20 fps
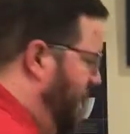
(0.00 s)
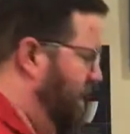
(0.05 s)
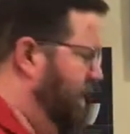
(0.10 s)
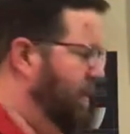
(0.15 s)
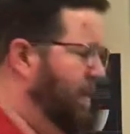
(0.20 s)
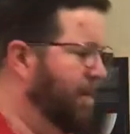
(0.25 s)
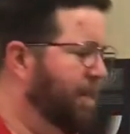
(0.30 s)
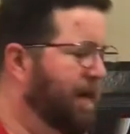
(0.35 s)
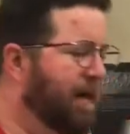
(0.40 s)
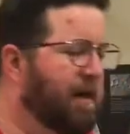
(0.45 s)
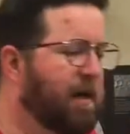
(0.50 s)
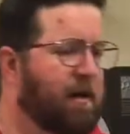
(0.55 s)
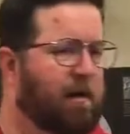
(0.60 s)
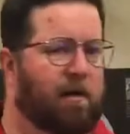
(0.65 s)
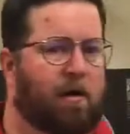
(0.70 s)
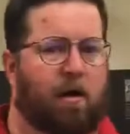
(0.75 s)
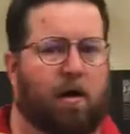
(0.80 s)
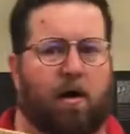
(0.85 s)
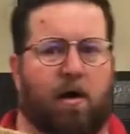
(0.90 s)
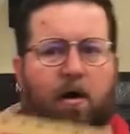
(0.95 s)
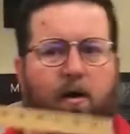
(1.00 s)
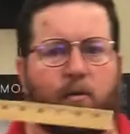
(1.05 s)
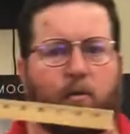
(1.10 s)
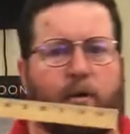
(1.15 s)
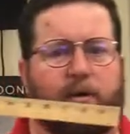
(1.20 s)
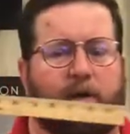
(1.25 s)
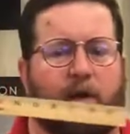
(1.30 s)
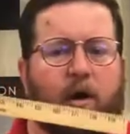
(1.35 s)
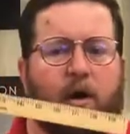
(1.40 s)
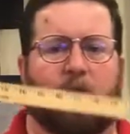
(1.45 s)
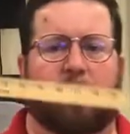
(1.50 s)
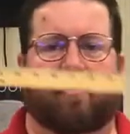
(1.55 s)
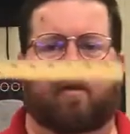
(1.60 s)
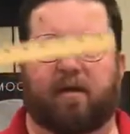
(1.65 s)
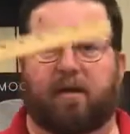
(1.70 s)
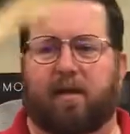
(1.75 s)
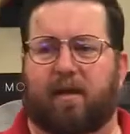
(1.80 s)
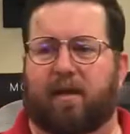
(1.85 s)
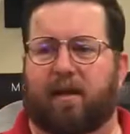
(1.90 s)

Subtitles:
coming in when the Earth,